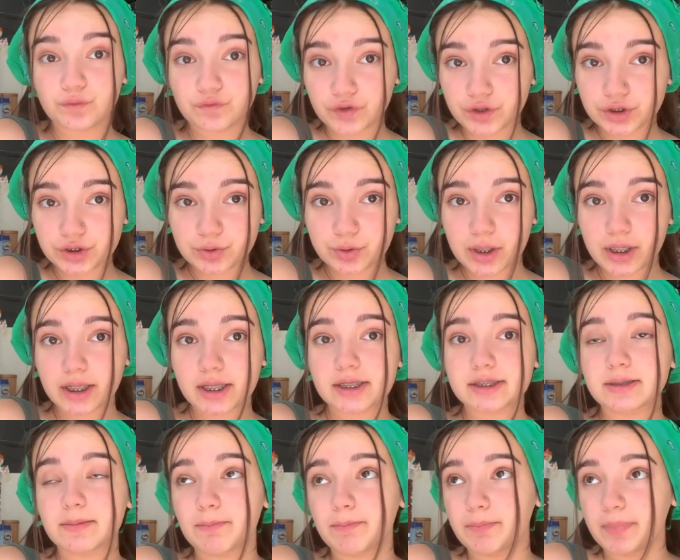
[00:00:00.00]
first one
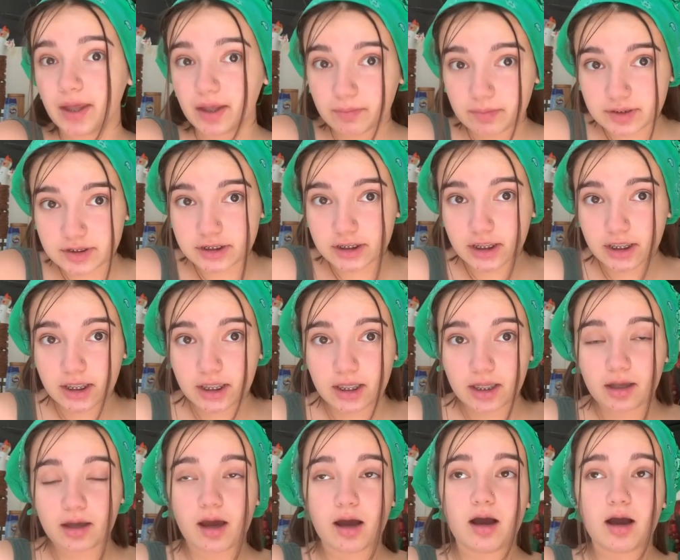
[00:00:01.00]
is babysitting.